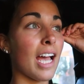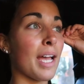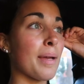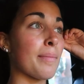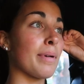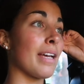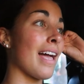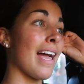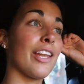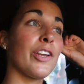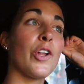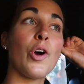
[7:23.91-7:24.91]
I'm
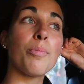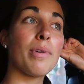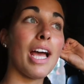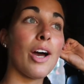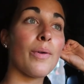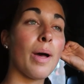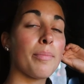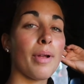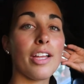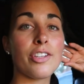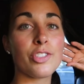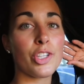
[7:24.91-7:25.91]
headed home now. I'm
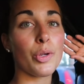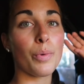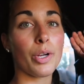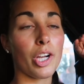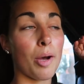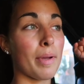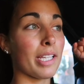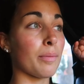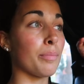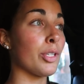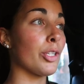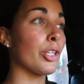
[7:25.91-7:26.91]
probably just gonna work on my
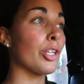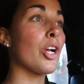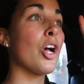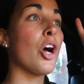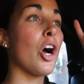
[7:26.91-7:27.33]
computer,